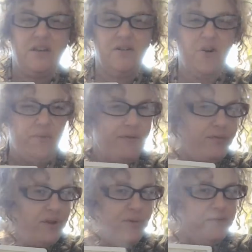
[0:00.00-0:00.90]
go with the
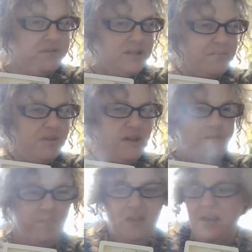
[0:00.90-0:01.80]
flow of something.
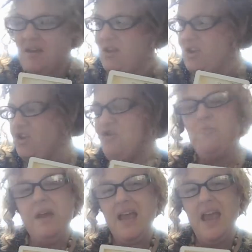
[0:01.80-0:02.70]
You
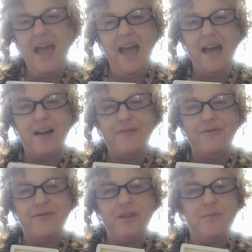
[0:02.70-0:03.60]
may
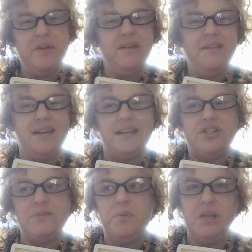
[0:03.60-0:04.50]
have the ability
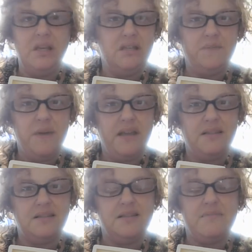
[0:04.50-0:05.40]
to be
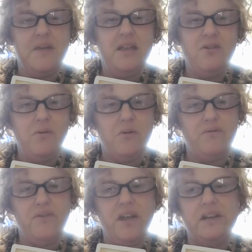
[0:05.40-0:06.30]
independent, to make your own
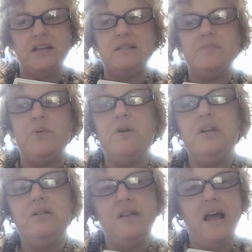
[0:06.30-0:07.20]
finance, but what
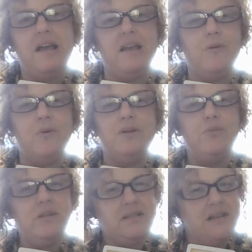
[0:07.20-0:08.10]
are you lacking?
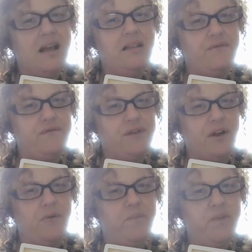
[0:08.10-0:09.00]
What's not the
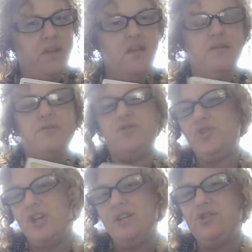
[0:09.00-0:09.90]
flow? Those
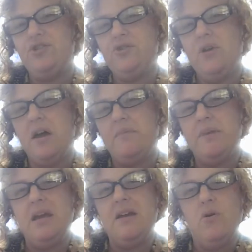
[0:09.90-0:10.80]
changes you got to
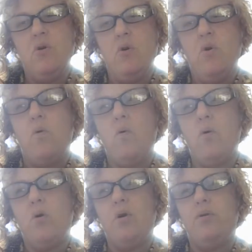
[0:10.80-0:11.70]
make,
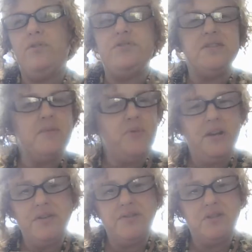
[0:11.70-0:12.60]
or there's someone
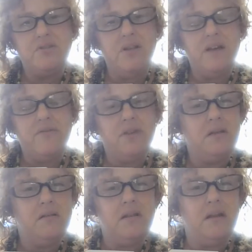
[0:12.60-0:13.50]
else in your life
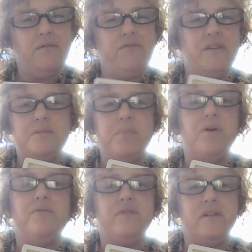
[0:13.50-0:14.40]
that fits
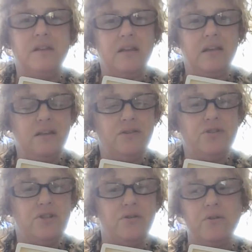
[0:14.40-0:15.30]
perfectly
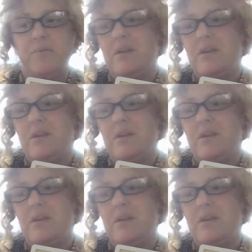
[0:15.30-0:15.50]
into your